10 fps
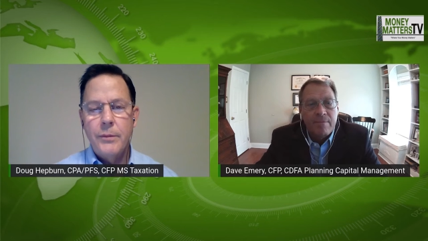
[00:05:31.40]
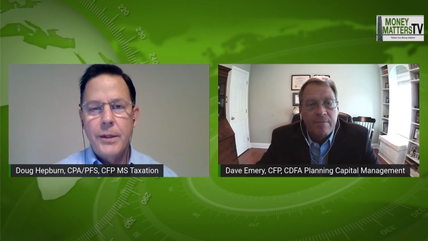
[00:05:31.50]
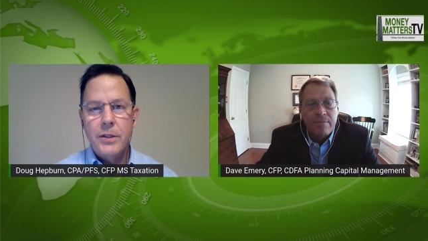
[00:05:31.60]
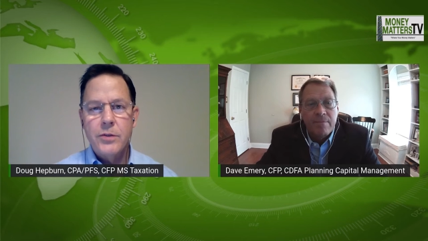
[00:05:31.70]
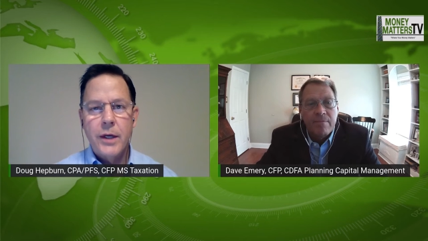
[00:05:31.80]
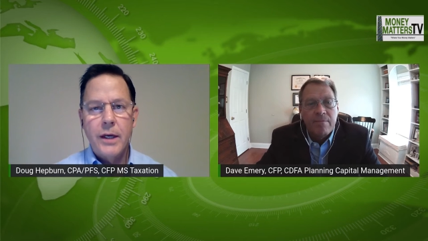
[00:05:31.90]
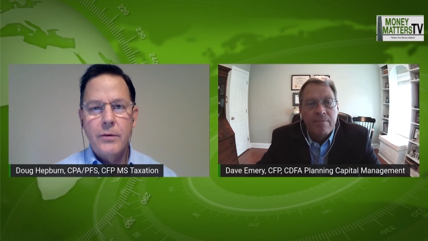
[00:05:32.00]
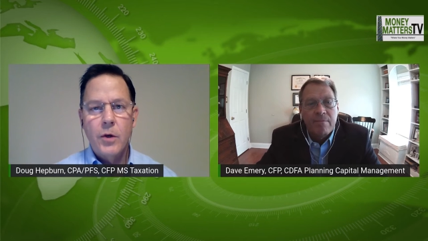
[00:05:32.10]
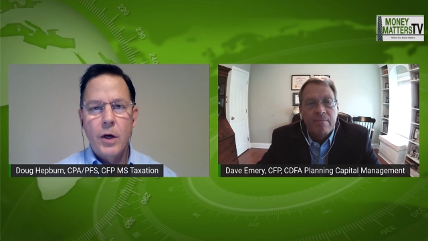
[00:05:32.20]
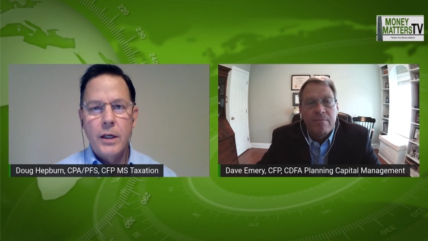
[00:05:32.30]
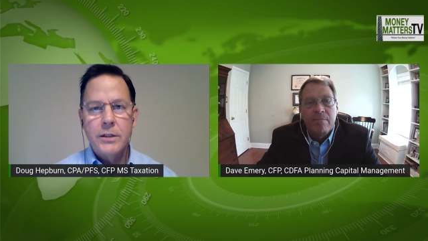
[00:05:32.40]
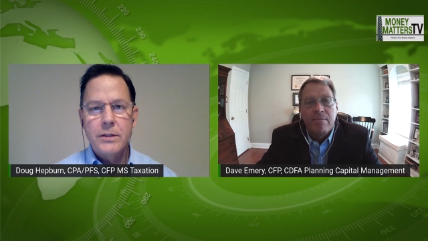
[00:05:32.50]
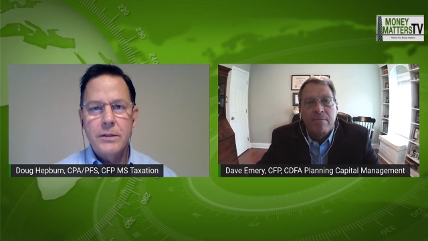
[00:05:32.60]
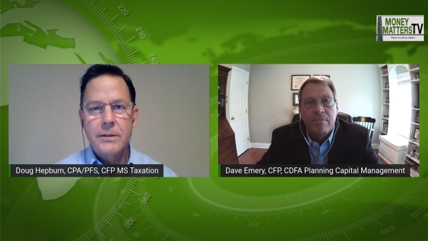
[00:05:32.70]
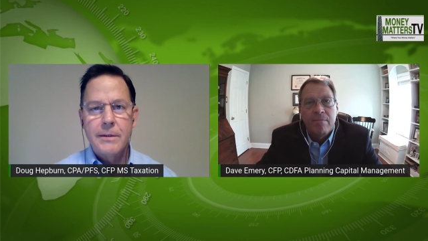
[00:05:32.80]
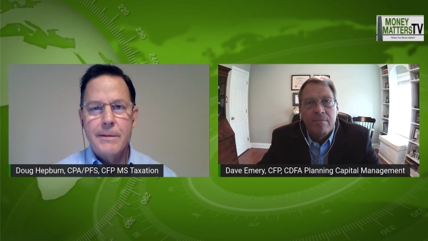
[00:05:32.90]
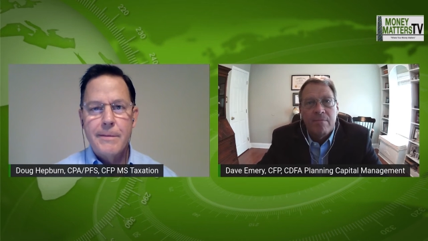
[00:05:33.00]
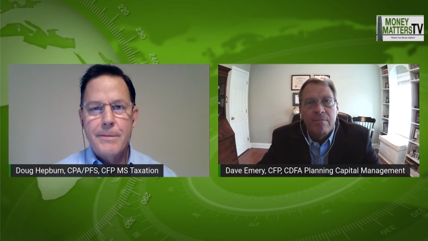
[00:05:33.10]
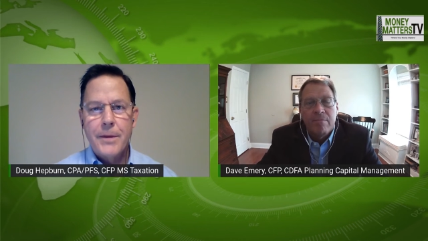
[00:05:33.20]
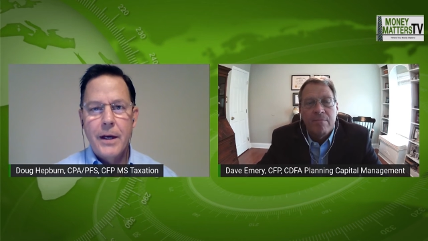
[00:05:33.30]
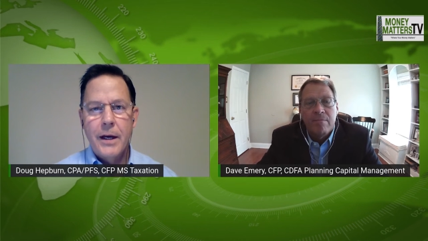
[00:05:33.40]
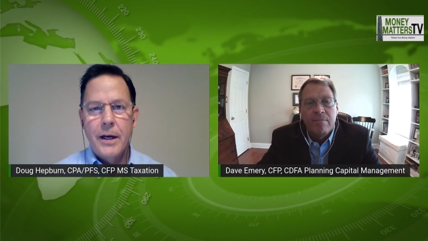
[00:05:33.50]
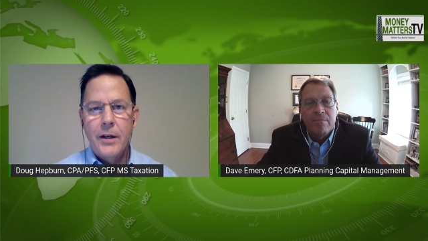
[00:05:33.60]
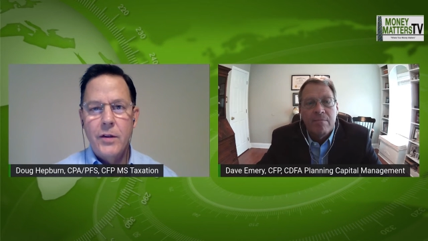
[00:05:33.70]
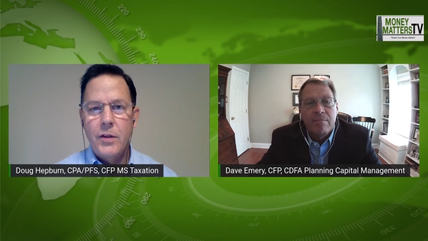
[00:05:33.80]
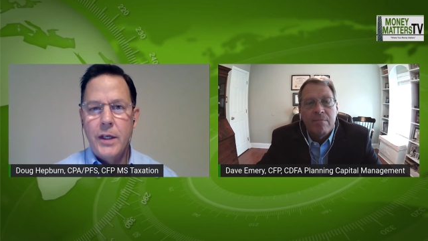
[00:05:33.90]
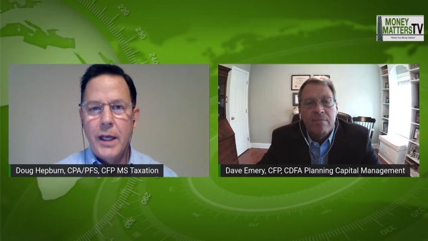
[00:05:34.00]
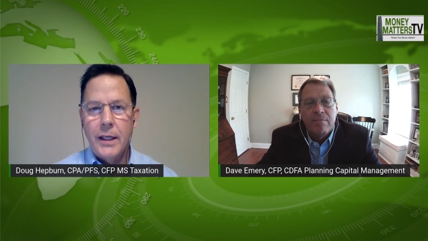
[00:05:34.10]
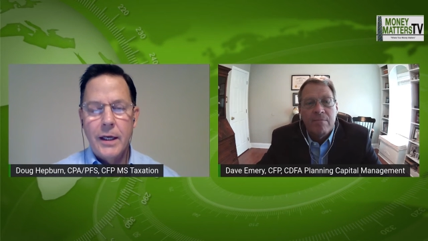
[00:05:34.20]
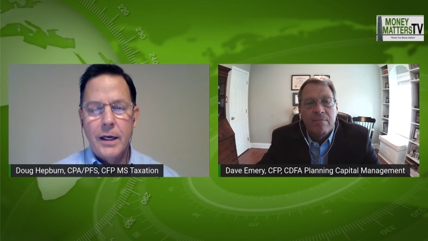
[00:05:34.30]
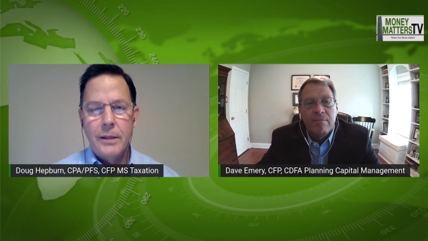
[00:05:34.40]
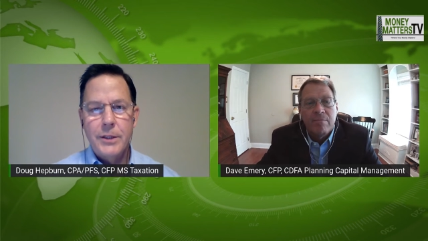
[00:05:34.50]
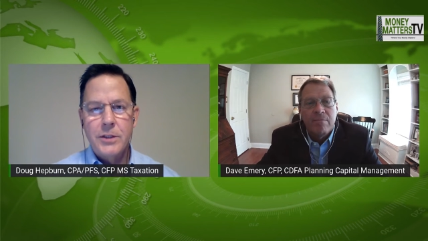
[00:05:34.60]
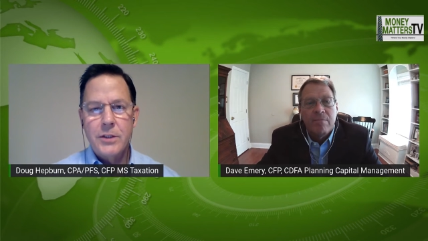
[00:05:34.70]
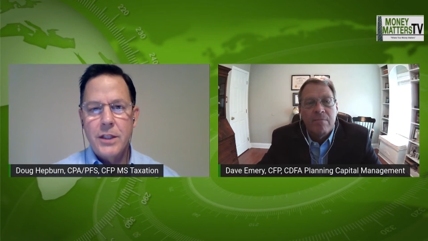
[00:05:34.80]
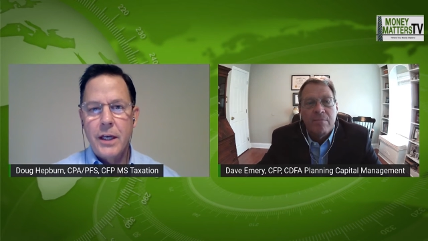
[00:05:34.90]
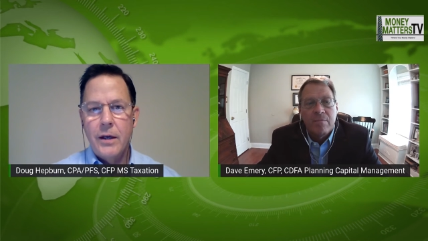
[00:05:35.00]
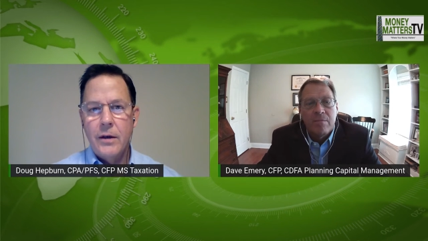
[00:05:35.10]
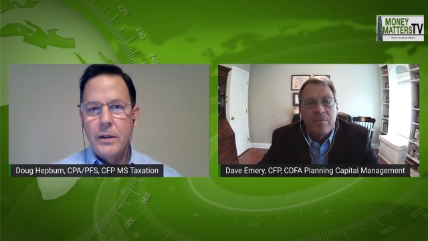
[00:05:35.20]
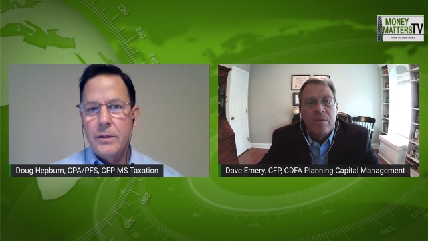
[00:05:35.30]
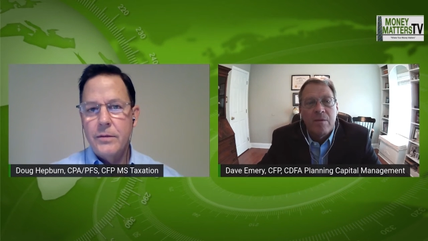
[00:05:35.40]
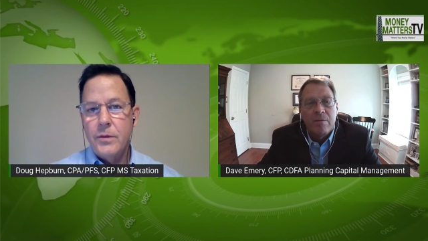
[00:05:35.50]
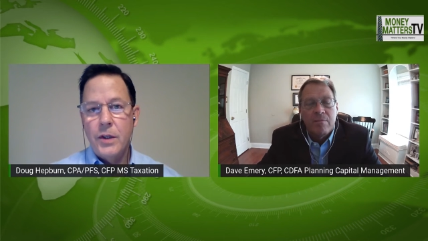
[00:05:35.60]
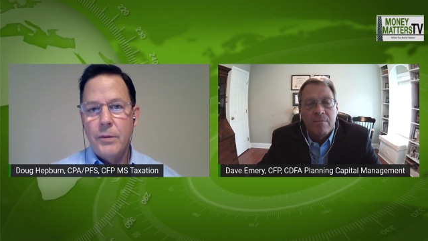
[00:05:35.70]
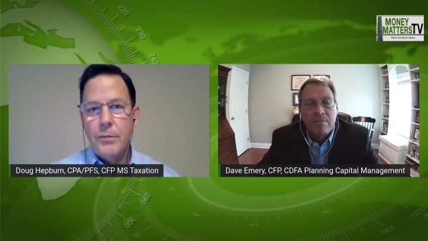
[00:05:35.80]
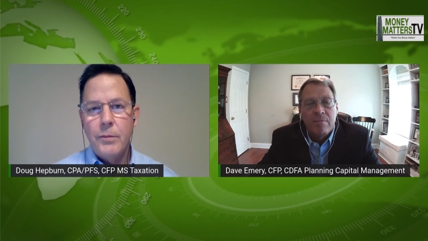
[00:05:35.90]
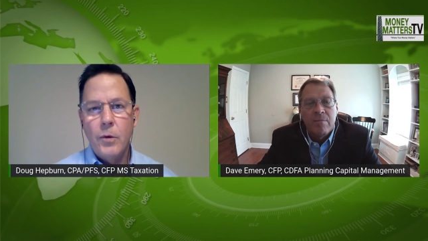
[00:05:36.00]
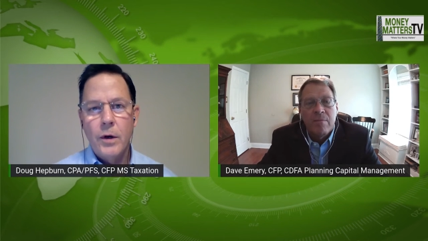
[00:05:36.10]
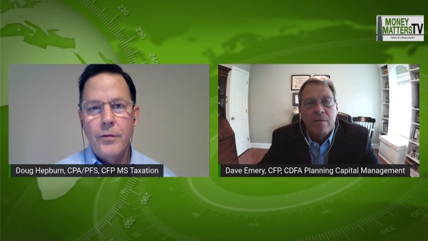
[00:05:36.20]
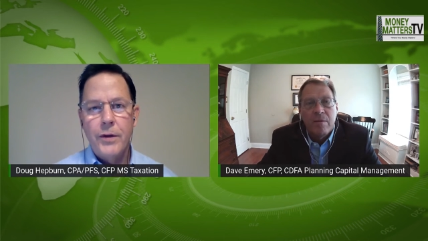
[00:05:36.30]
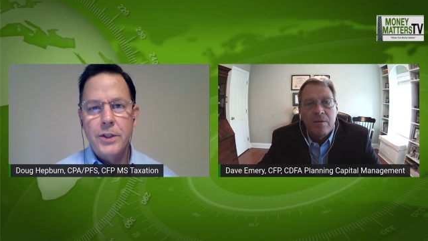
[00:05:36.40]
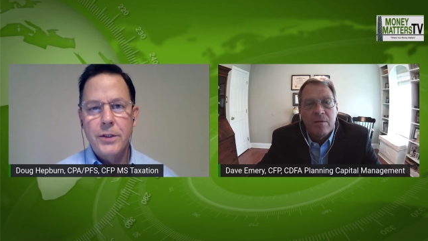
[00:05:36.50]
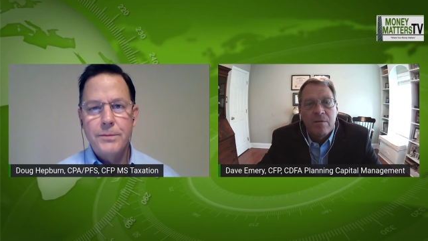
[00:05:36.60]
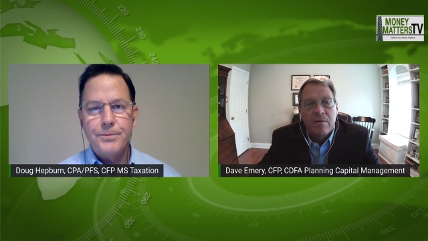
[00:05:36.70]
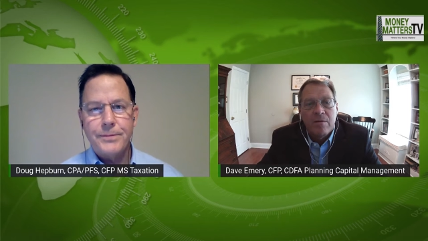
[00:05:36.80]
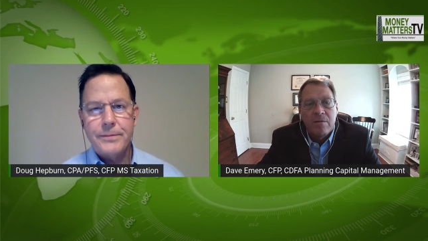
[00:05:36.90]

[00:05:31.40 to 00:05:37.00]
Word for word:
Speaker 1: and administrative costs, uh, you get economies of scale and you can mm-hmm. be more efficient.